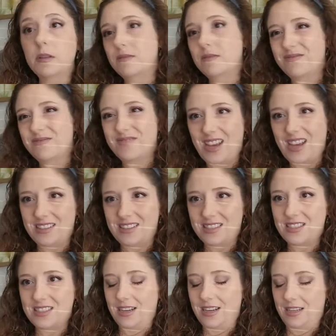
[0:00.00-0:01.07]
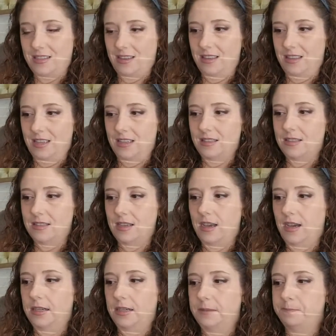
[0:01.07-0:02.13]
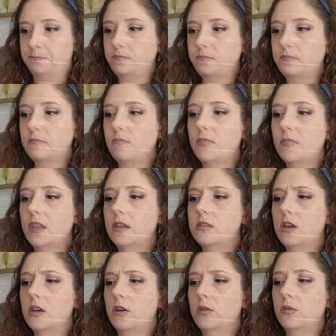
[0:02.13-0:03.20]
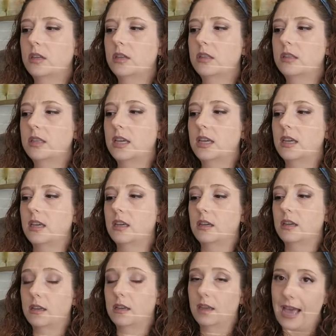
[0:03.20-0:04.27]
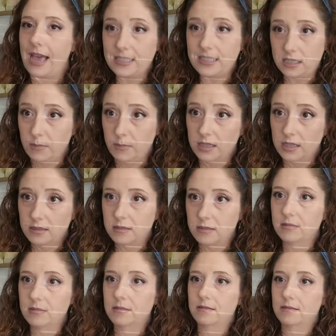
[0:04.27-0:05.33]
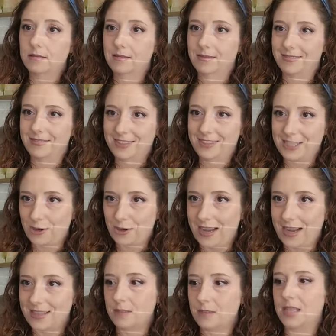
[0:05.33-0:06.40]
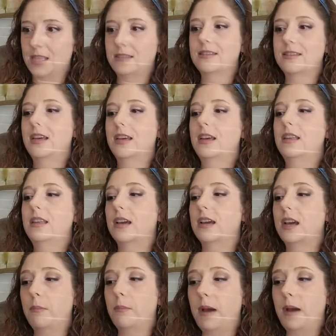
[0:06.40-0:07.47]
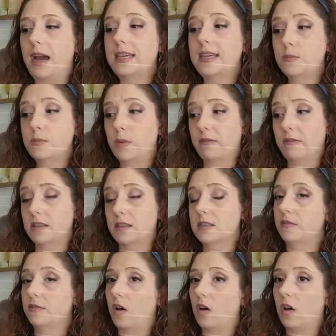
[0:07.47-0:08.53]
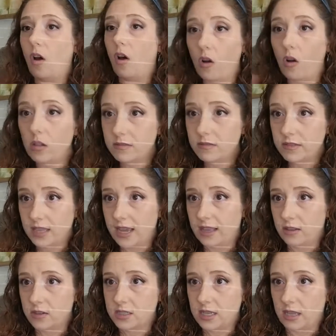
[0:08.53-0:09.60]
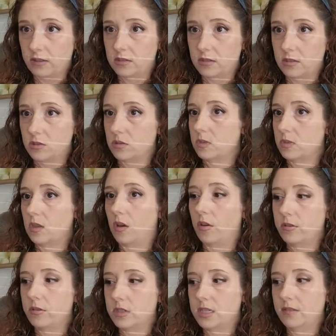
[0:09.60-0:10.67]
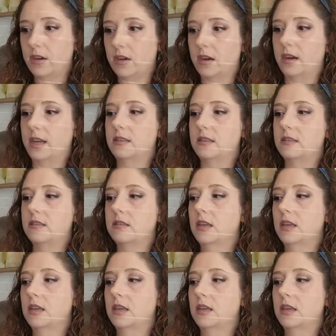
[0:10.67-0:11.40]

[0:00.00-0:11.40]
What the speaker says: of kind of studies on this. So the estimates, these are estimates. The combined prevalence of all of the Ehlers-Danlos syndromes, all 13 variants,